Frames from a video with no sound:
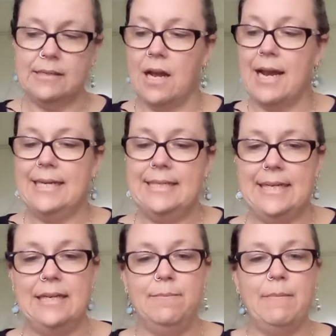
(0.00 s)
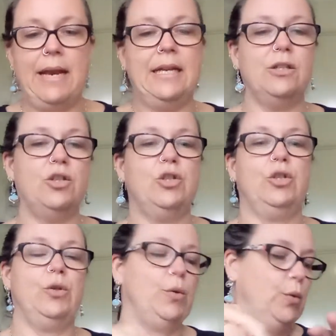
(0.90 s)
I did manage
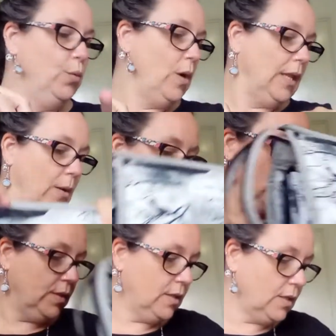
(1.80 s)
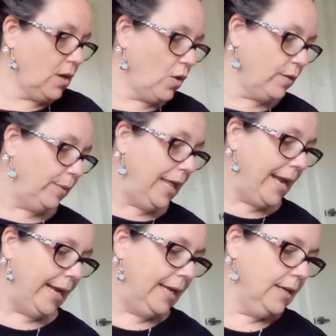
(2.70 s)
to, while I was on the
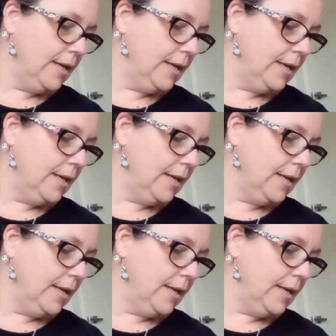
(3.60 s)
plane,